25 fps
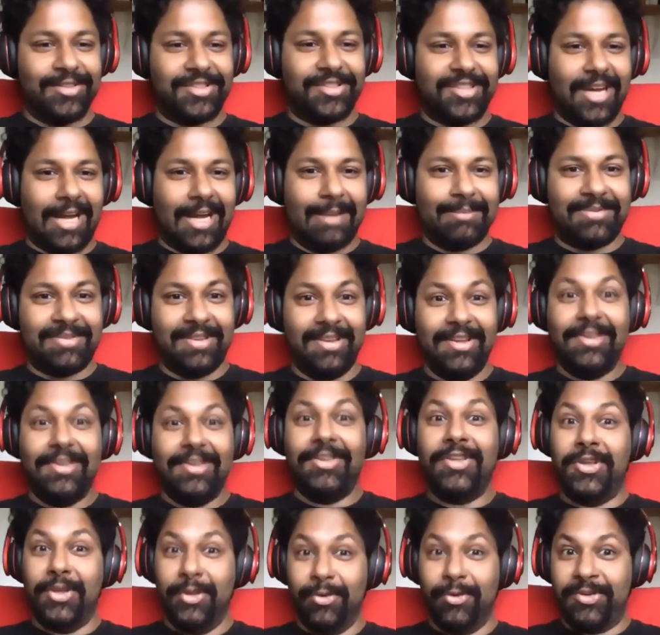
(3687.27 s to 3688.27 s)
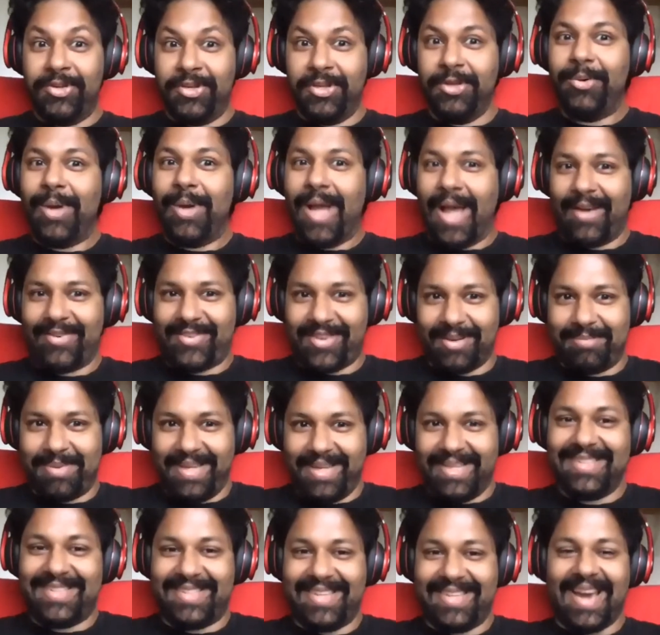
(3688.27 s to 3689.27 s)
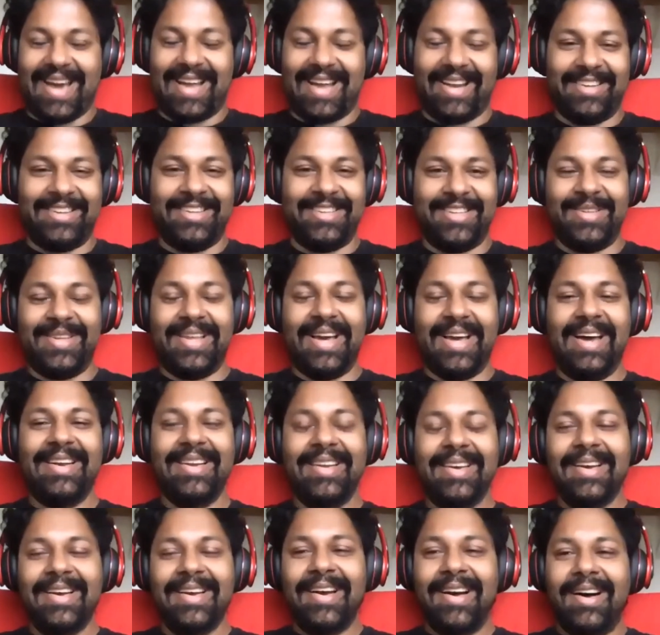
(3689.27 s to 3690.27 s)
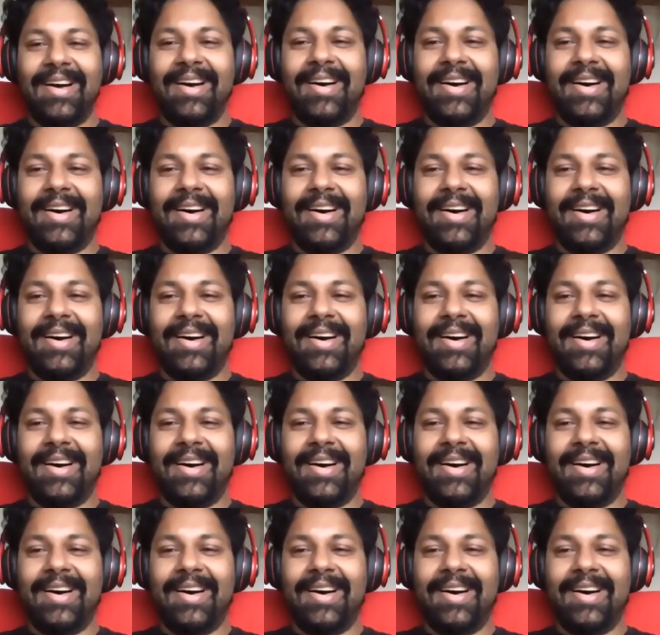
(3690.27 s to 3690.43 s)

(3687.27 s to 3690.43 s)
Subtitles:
So those jobs, you do have to be in Seattle to do that.